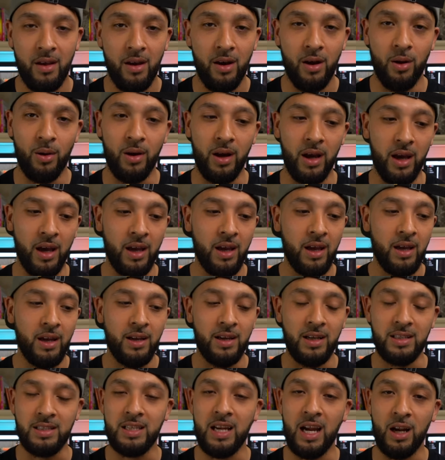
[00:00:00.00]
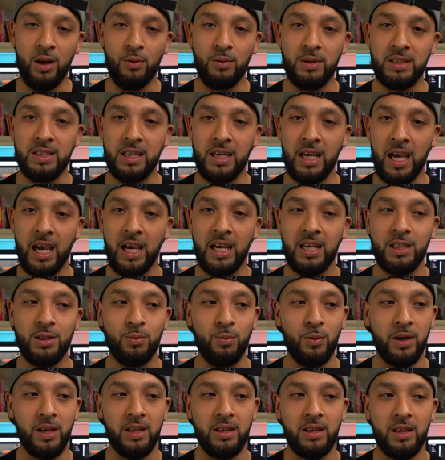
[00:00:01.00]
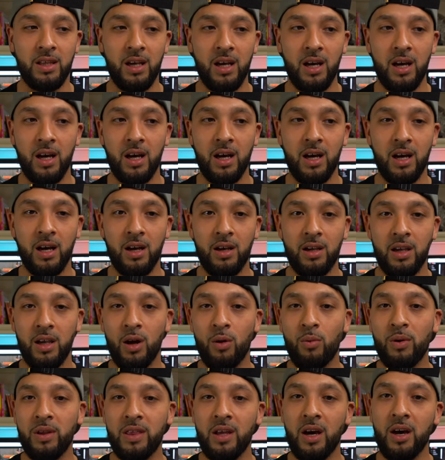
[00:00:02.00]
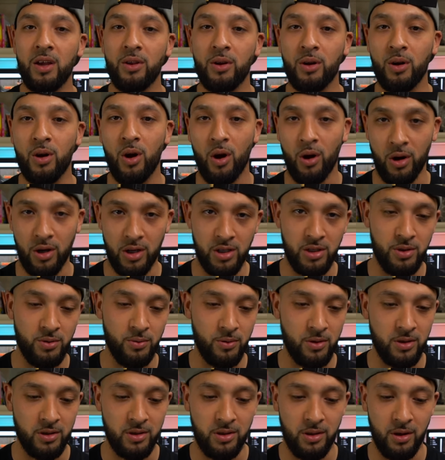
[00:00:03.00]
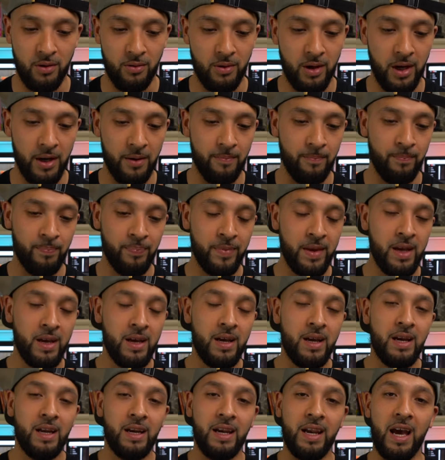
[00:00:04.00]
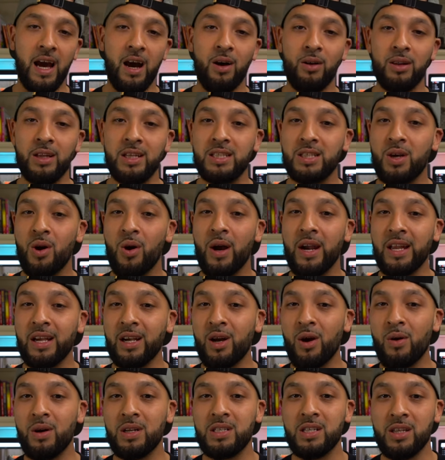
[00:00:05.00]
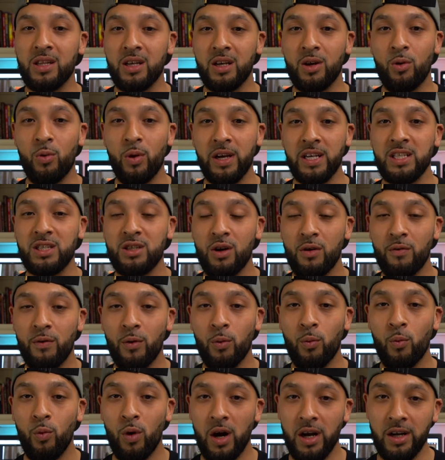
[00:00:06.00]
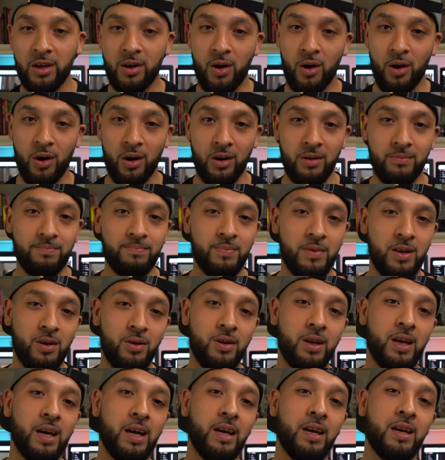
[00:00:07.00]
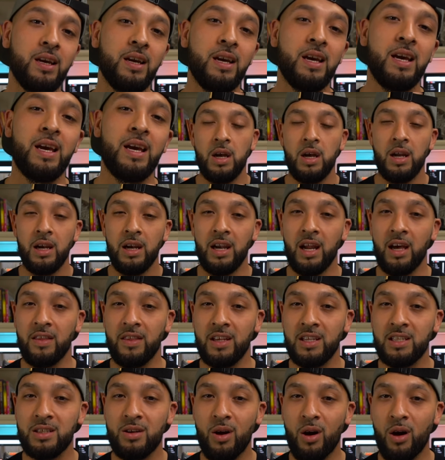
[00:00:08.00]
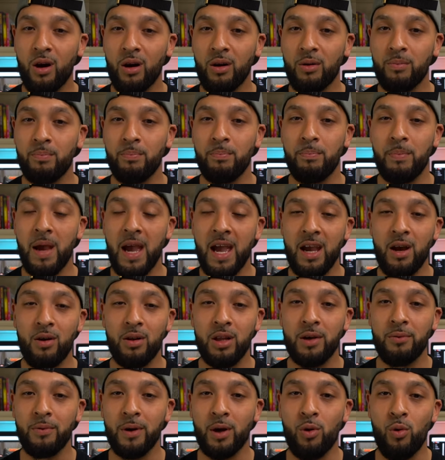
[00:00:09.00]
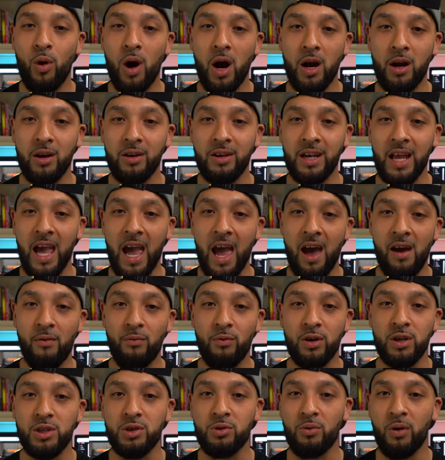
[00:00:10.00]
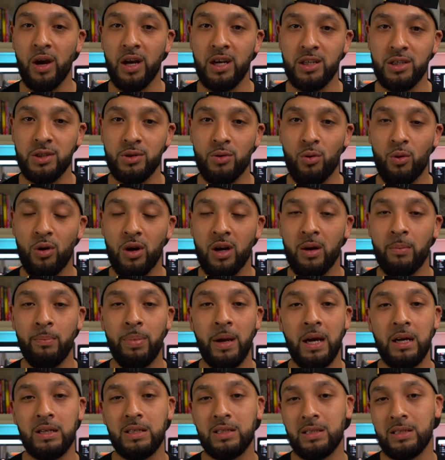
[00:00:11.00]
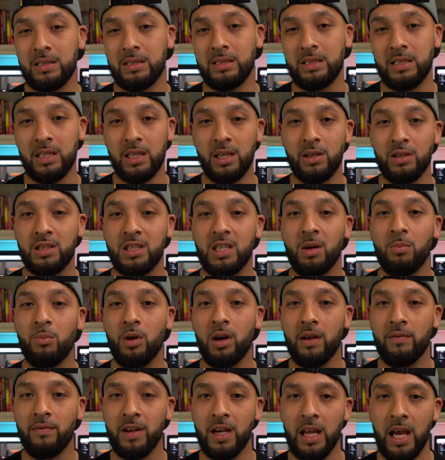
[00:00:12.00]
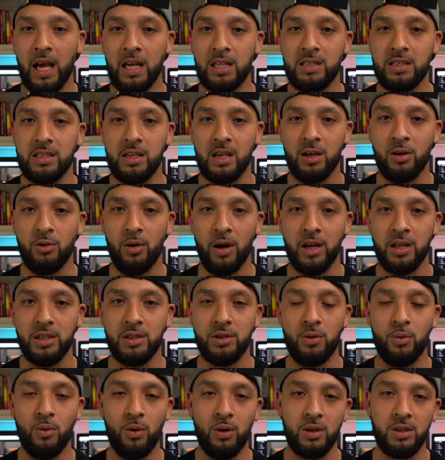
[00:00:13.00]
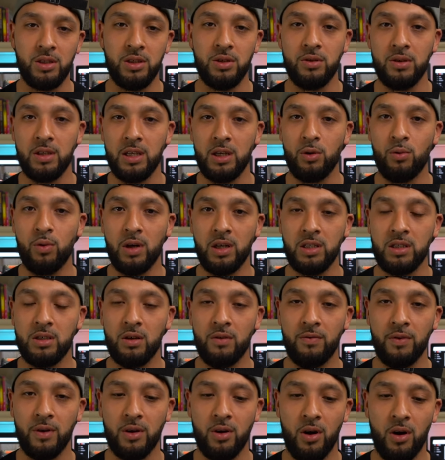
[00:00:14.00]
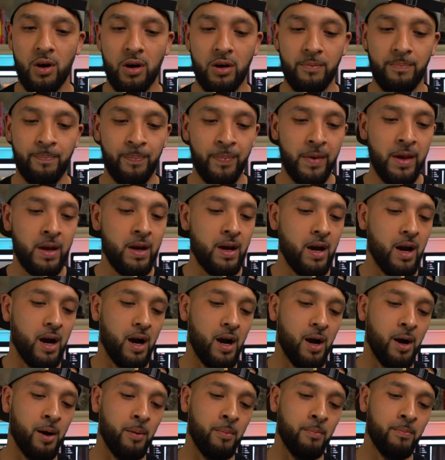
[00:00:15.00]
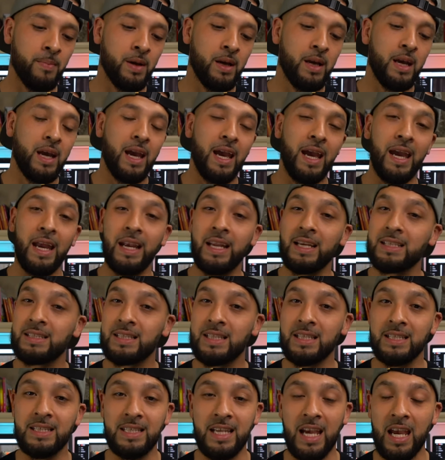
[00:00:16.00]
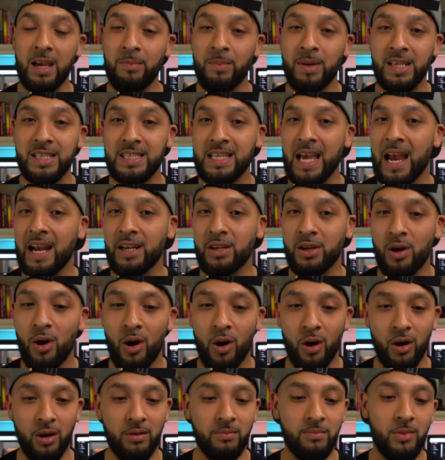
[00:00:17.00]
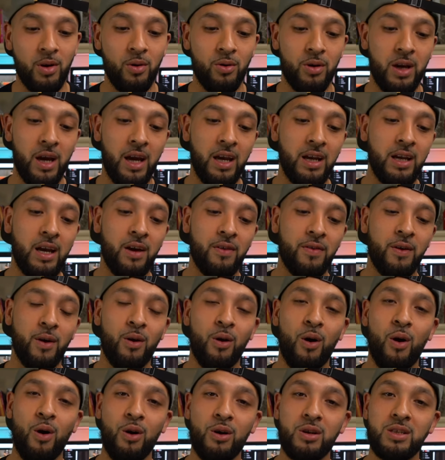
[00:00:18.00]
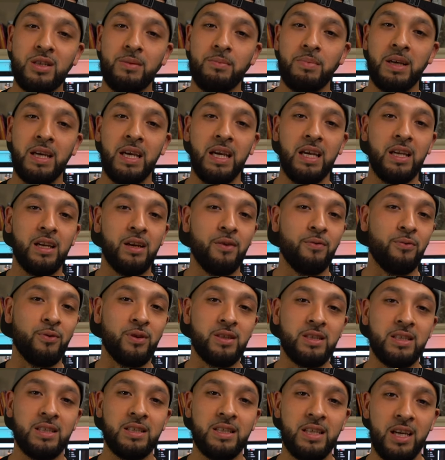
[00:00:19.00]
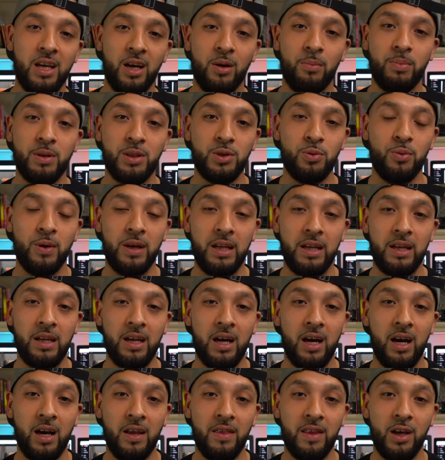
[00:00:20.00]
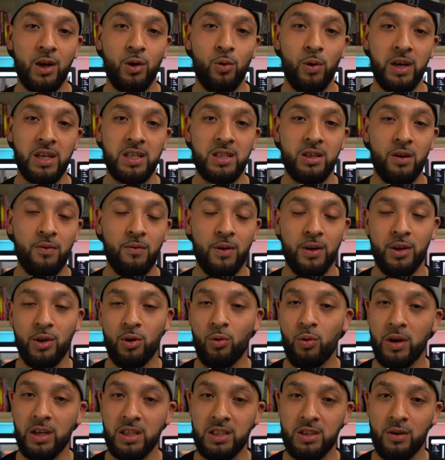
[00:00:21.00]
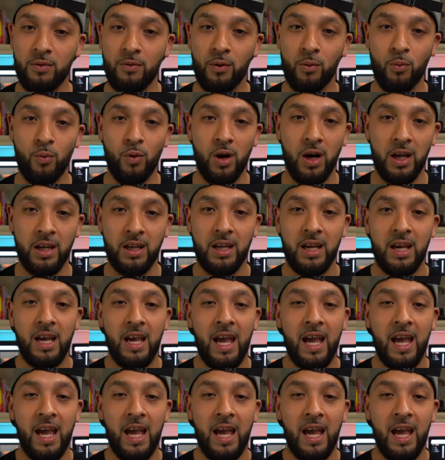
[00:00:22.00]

okay that's not always the case with uh, you know with other card issuers all right now let's go ahead and go into the quicksilver one card okay now this card may only require an average credit score compared to you know somewhat of an excellent credit score to the quicksilver card um, it is the same exact card, okay? Now there are some key differences here between uh, the Quicksilver and the Quicksilver 1,